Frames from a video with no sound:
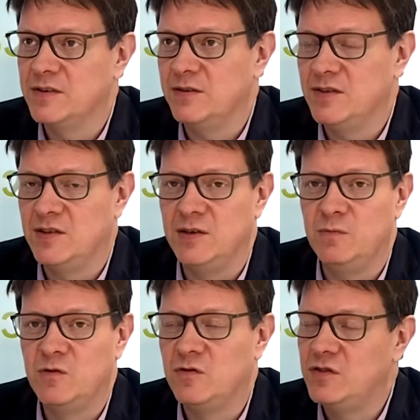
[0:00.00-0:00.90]
So it's the
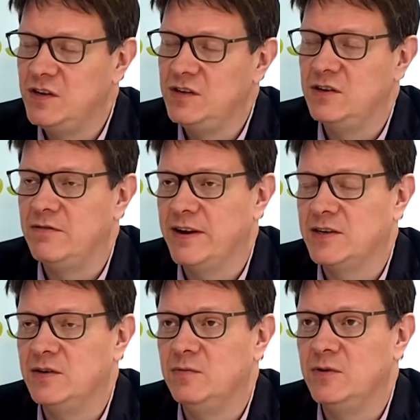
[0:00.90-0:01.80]
strategic
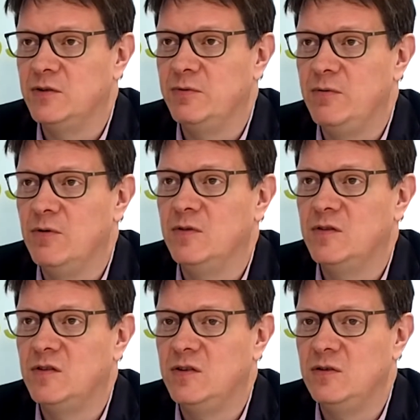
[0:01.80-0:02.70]
direction in which we
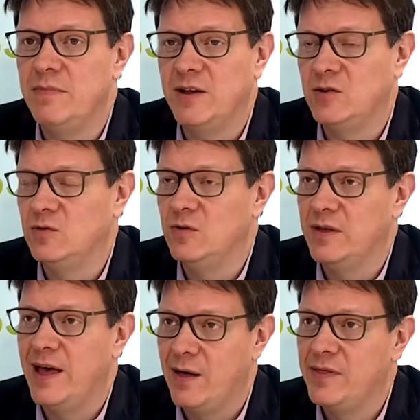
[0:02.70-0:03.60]
want to make sure
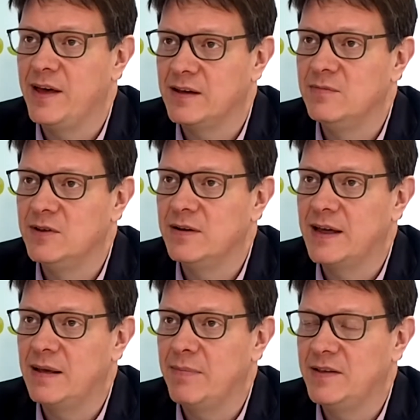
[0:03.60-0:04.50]
that health outcomes are
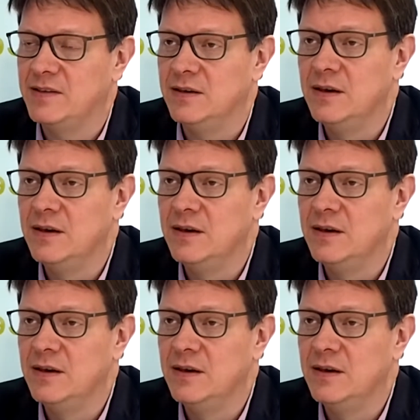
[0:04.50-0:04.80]
getting better